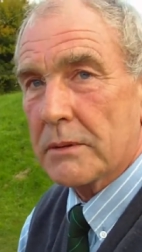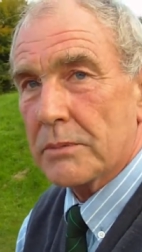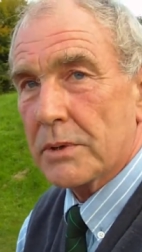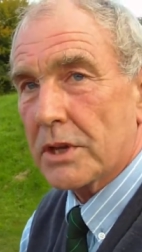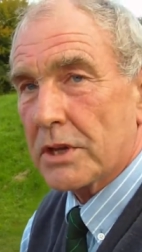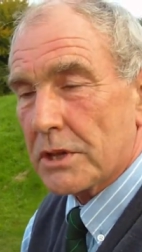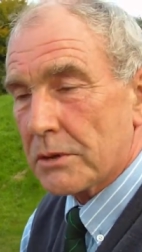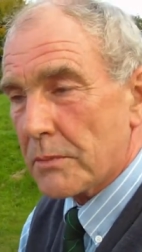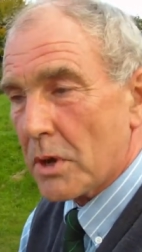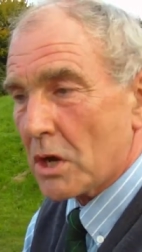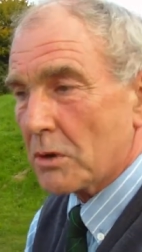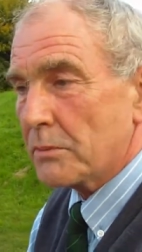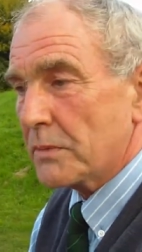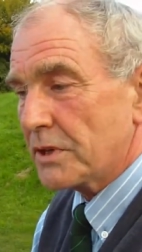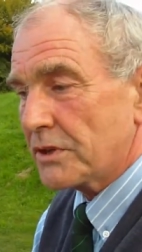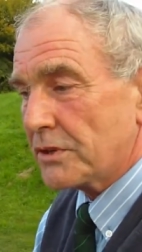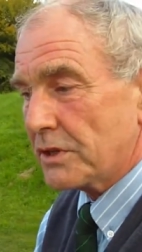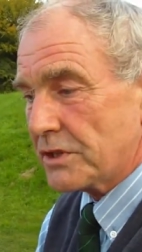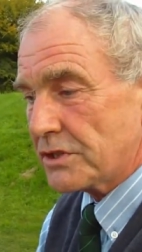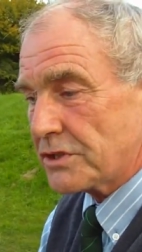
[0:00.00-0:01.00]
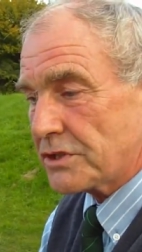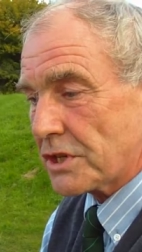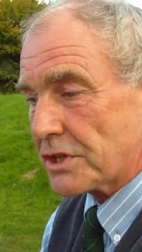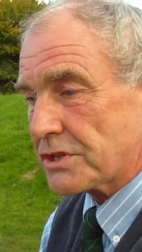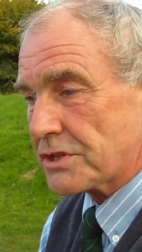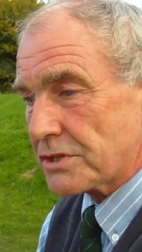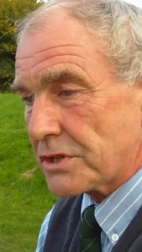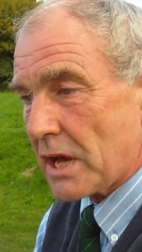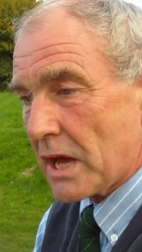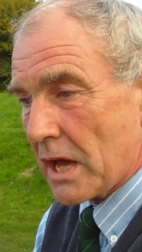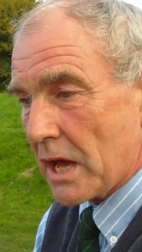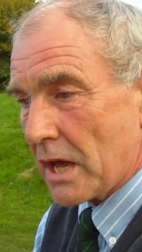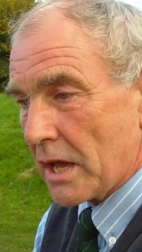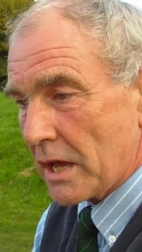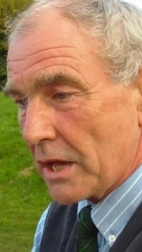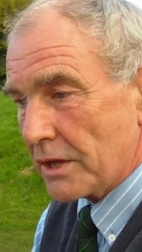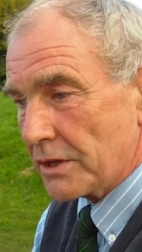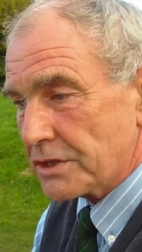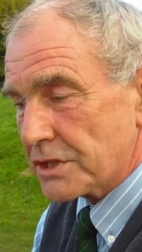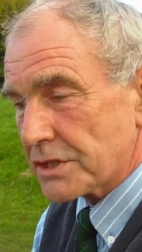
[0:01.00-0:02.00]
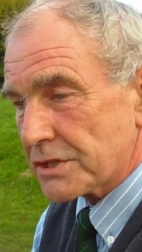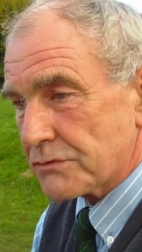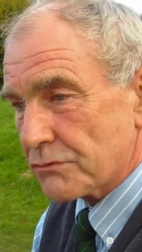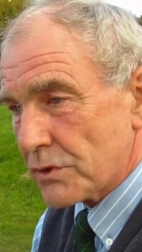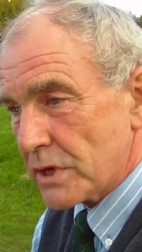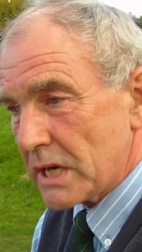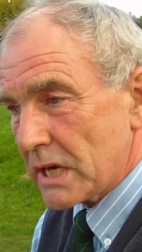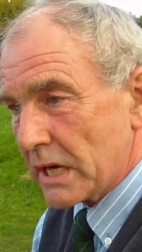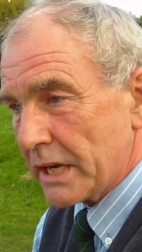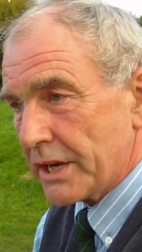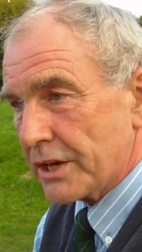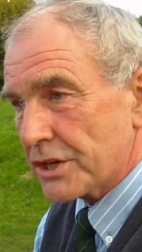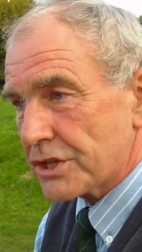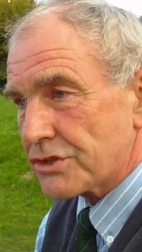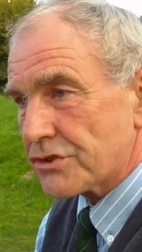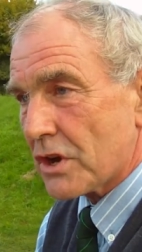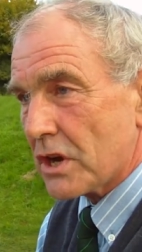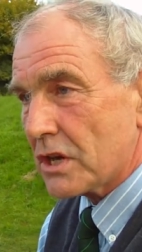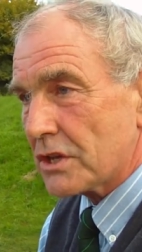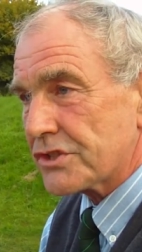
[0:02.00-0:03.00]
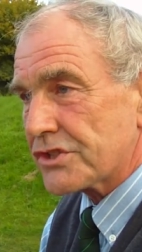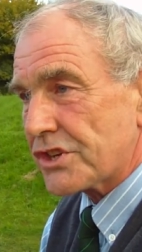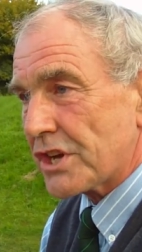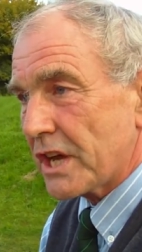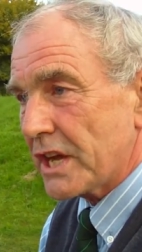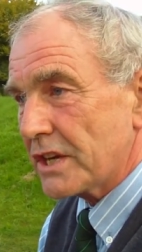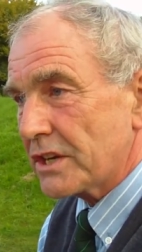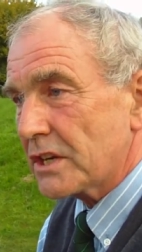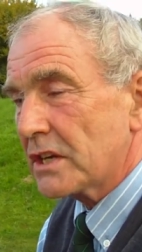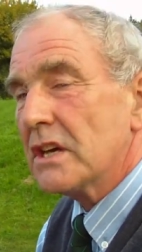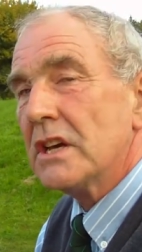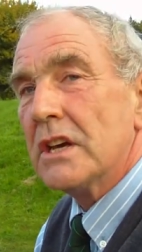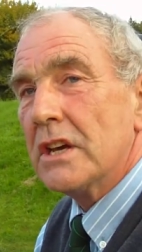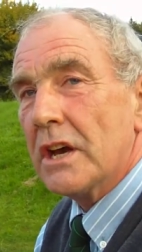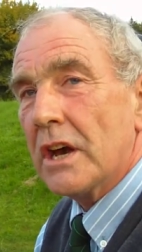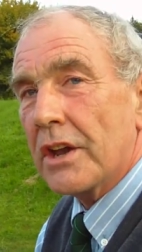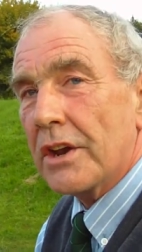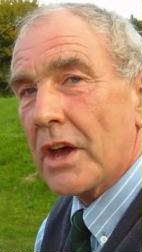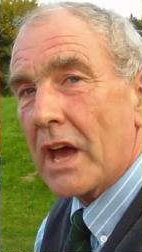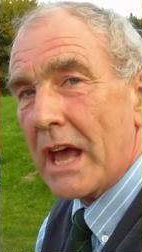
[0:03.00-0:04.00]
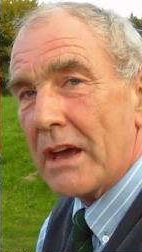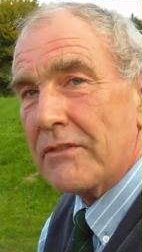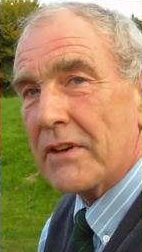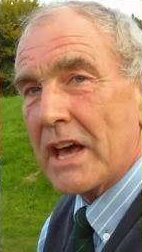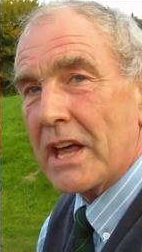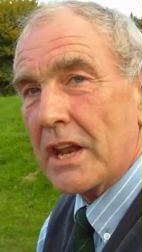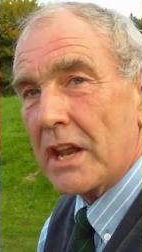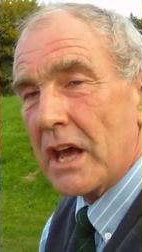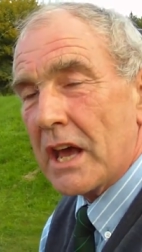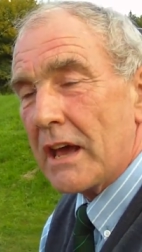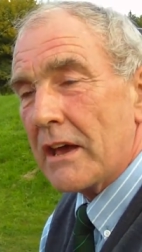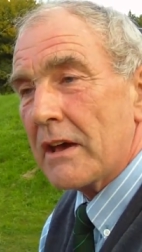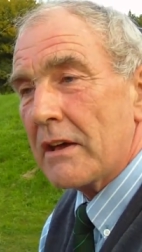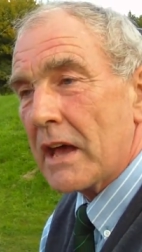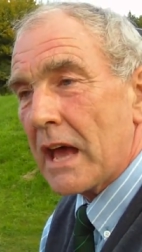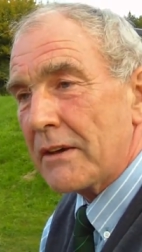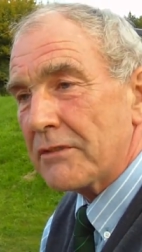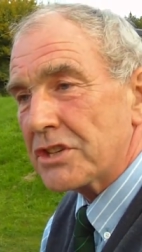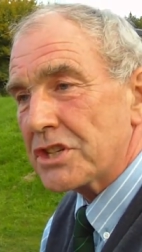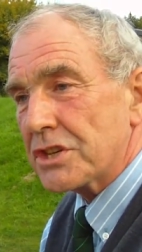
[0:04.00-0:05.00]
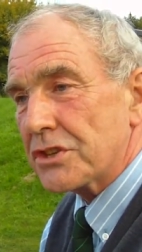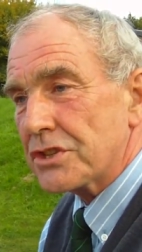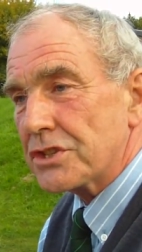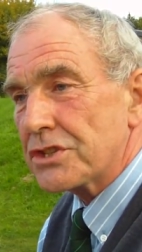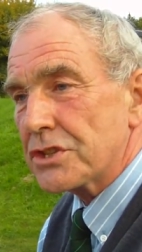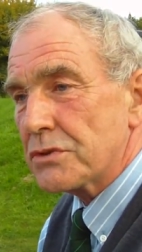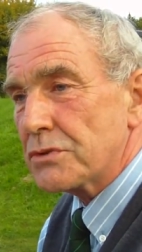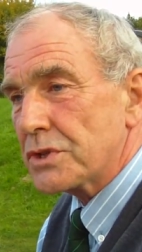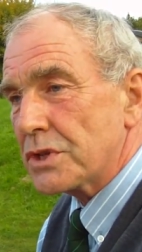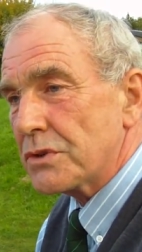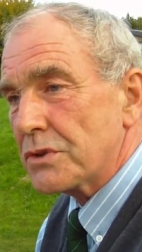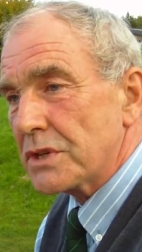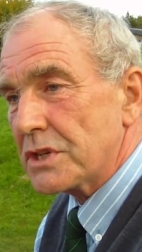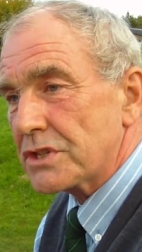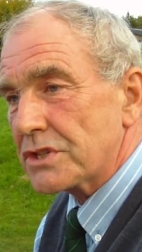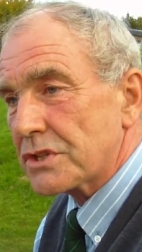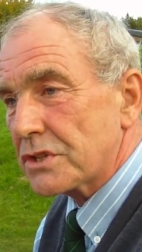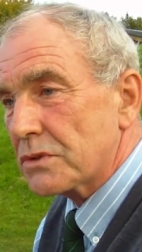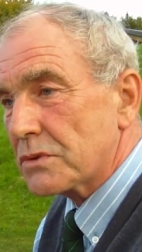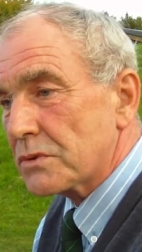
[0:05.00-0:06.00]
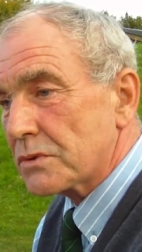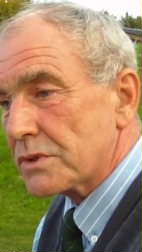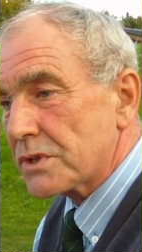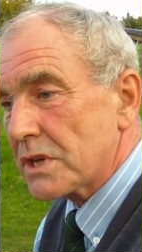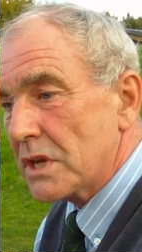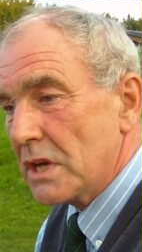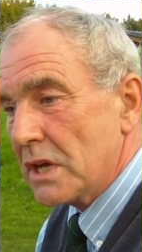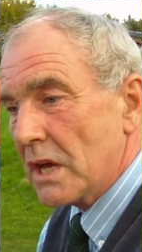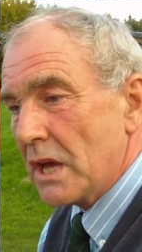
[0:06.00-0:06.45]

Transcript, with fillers: mm. but at the moment it's just uh, just really in a trial state, and yeah. I have ha I have it at the two shooting schools,